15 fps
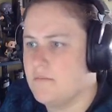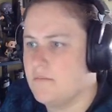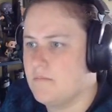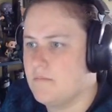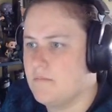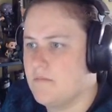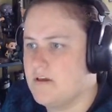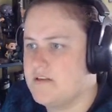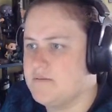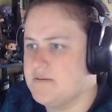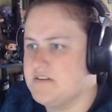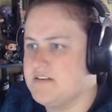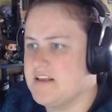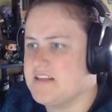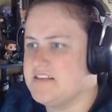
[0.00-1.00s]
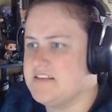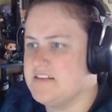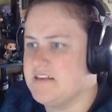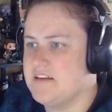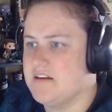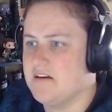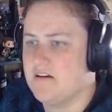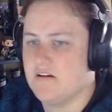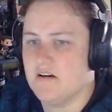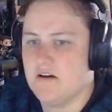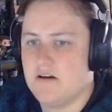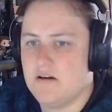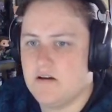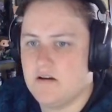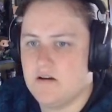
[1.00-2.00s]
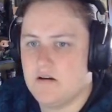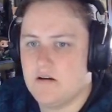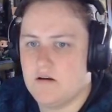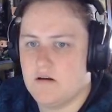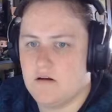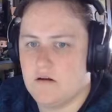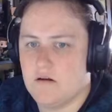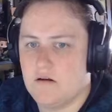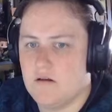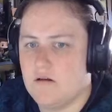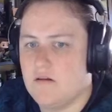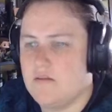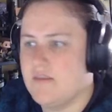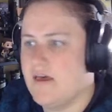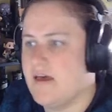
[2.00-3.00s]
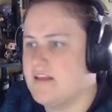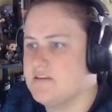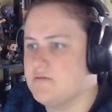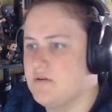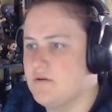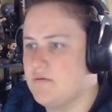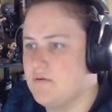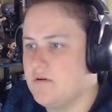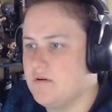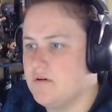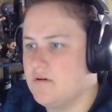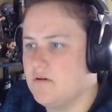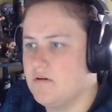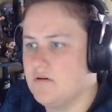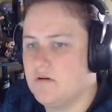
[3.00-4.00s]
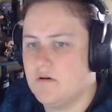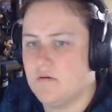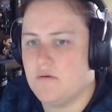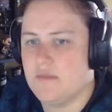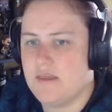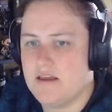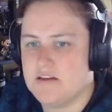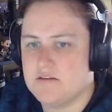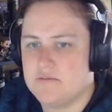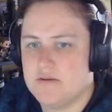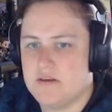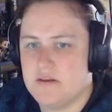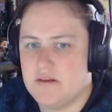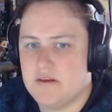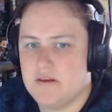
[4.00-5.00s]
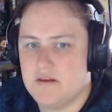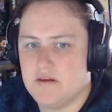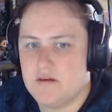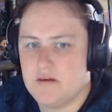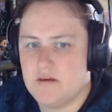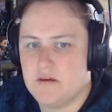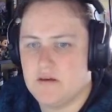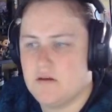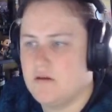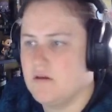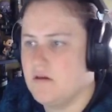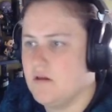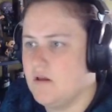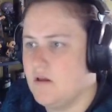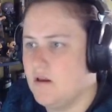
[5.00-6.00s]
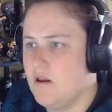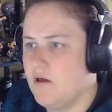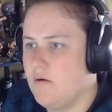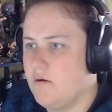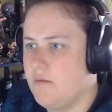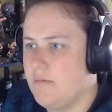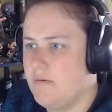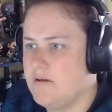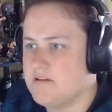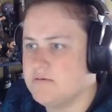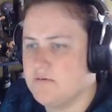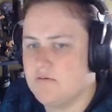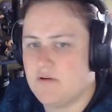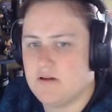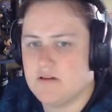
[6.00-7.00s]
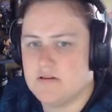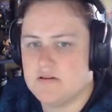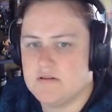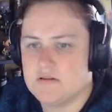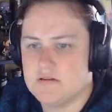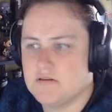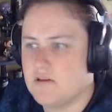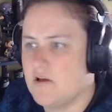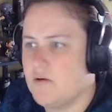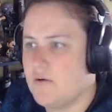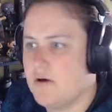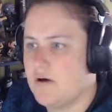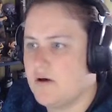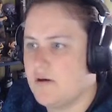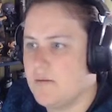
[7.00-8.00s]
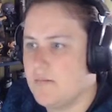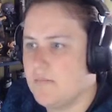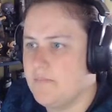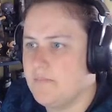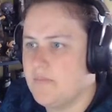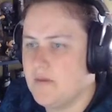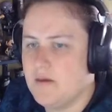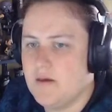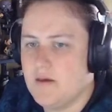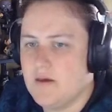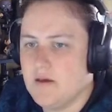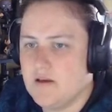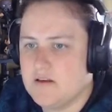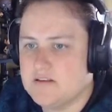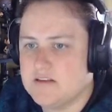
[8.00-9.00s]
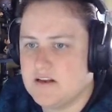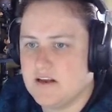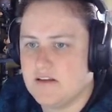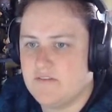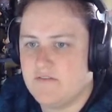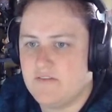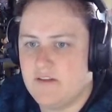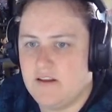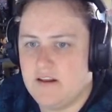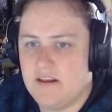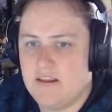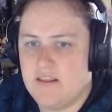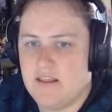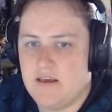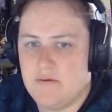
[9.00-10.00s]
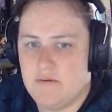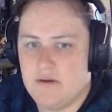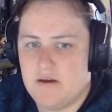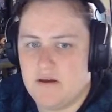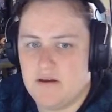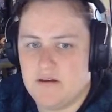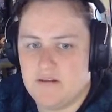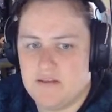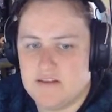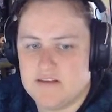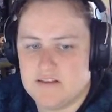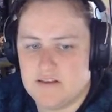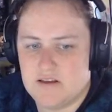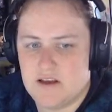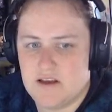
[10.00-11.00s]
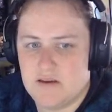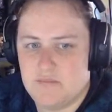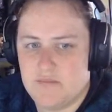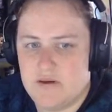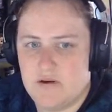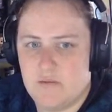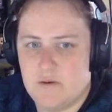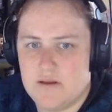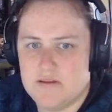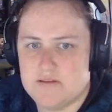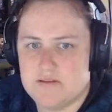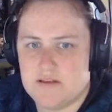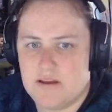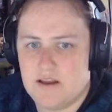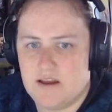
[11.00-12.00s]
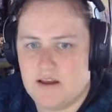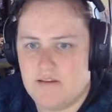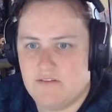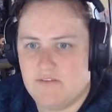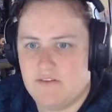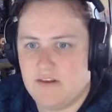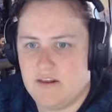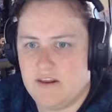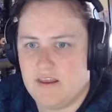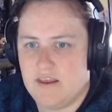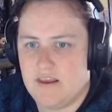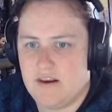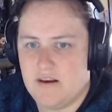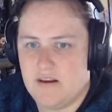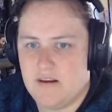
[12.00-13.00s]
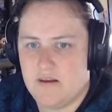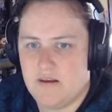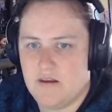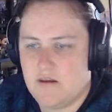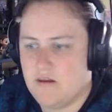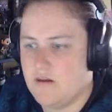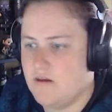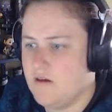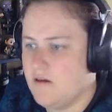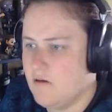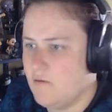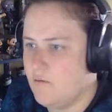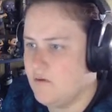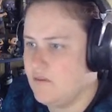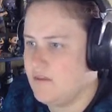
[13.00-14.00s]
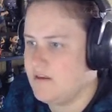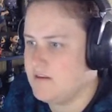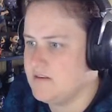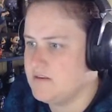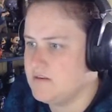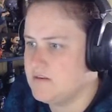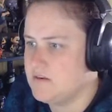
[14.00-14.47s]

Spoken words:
Placement density, alright. That's what I want. I want that to be lower, placement rate slower. Because then I can fill it, there we go. These are the kind of bigger ones, and I can fill it in with these.